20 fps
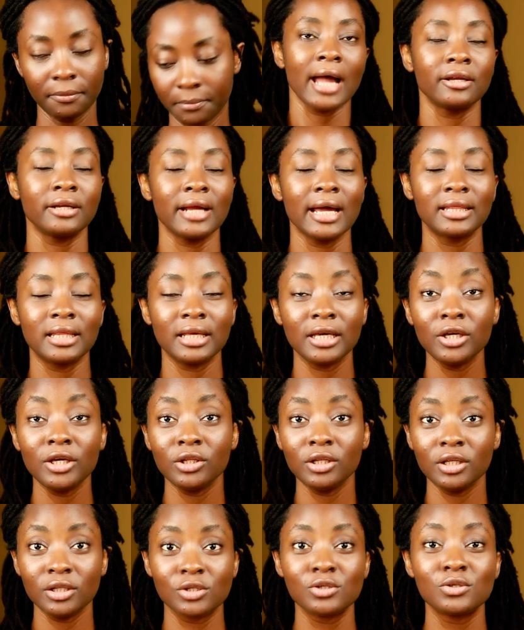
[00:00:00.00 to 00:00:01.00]
Another thing
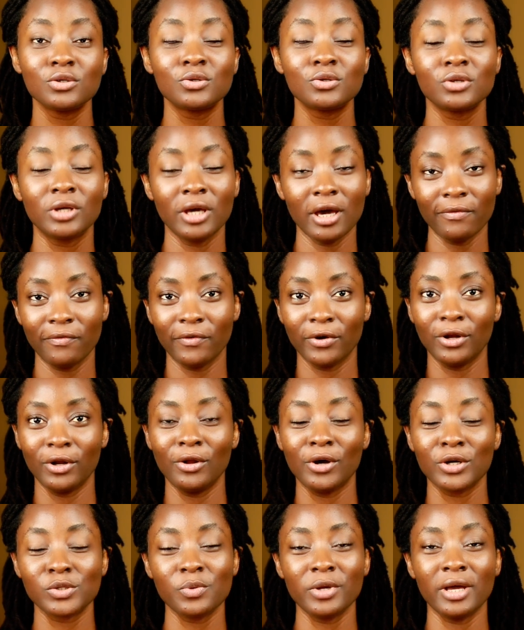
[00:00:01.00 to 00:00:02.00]
you need to do to care for your
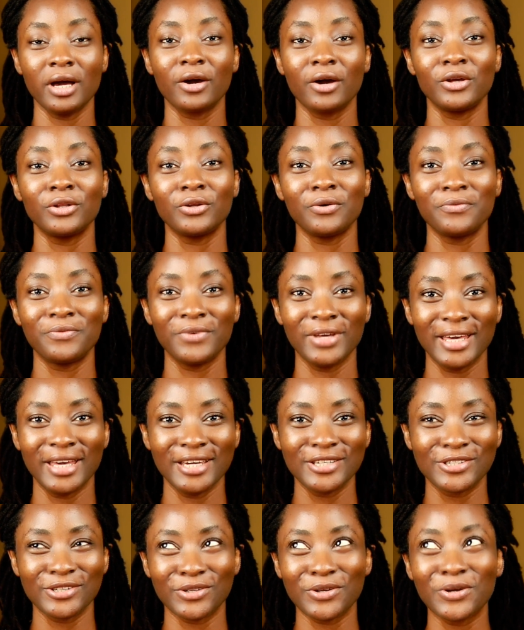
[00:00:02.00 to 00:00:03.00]
locks when you're going on
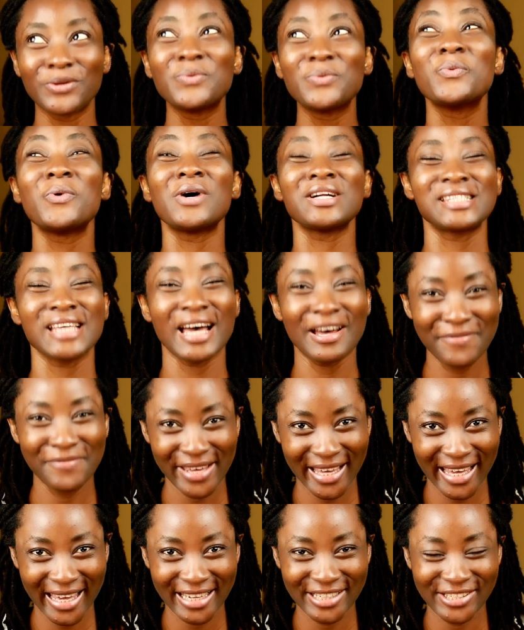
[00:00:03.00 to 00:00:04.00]
vacation, on water
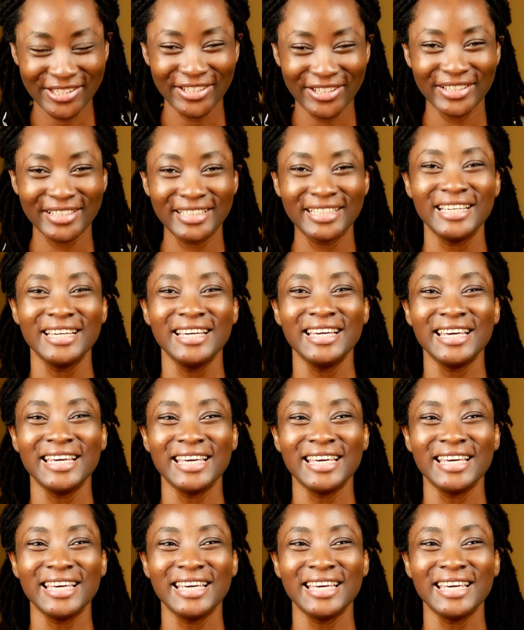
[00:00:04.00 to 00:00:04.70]
vacation,